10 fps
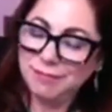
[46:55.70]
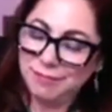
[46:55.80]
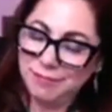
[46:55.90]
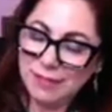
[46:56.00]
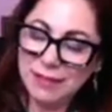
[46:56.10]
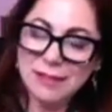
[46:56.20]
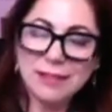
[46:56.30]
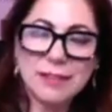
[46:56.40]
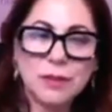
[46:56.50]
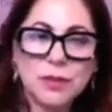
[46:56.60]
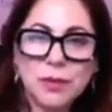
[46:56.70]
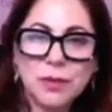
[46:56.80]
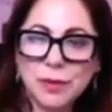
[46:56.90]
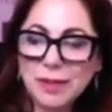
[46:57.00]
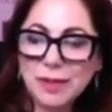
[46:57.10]
This is so
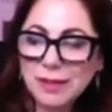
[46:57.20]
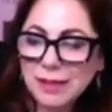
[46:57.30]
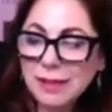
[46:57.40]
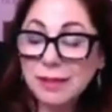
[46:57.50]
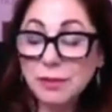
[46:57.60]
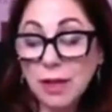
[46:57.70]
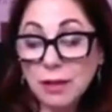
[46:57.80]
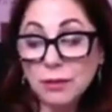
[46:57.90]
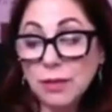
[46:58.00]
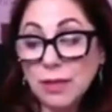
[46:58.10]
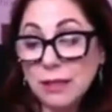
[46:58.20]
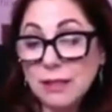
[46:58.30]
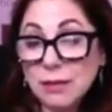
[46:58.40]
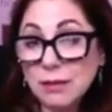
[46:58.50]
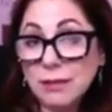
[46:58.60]
true. Their non-learning is
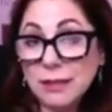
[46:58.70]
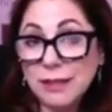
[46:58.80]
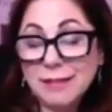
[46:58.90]
their learning.